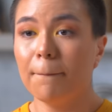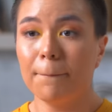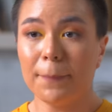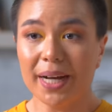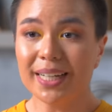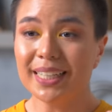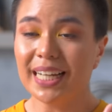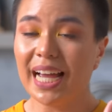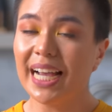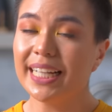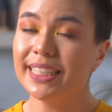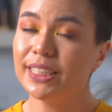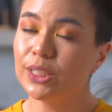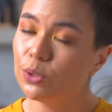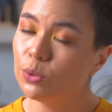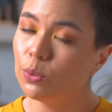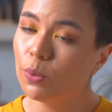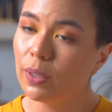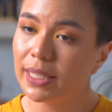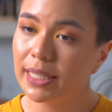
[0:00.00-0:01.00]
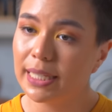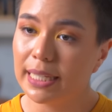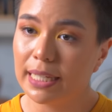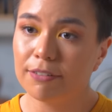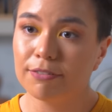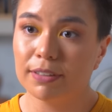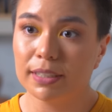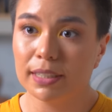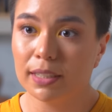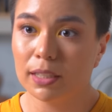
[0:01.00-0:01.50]
But I do want to
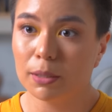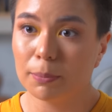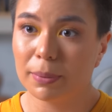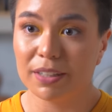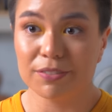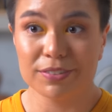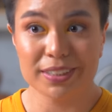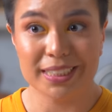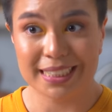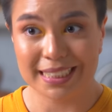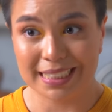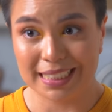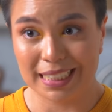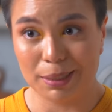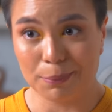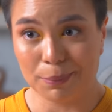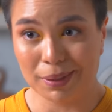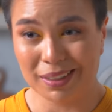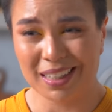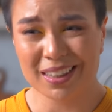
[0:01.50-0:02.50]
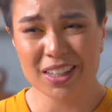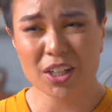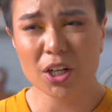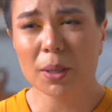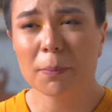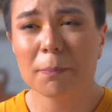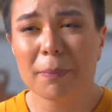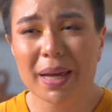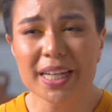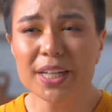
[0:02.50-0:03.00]
give a little bit of a disclaimer that there
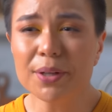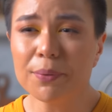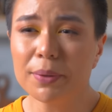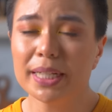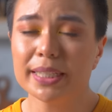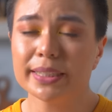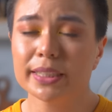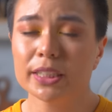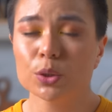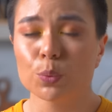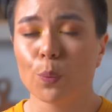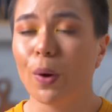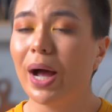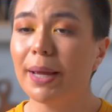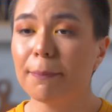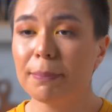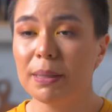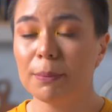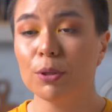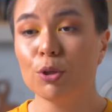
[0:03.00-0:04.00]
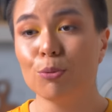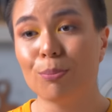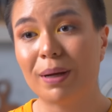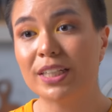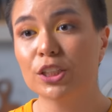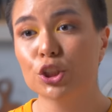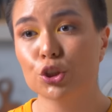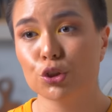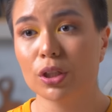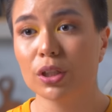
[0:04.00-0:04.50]
are many reasons why people
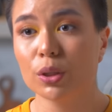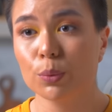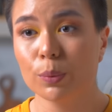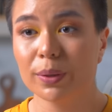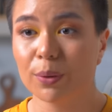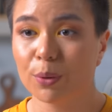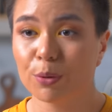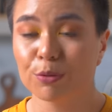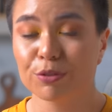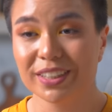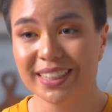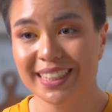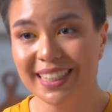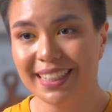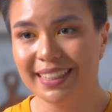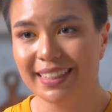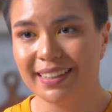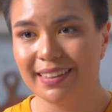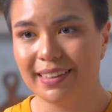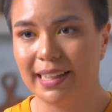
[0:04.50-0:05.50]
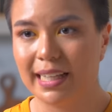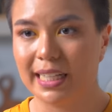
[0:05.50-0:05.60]
might struggle with overeating.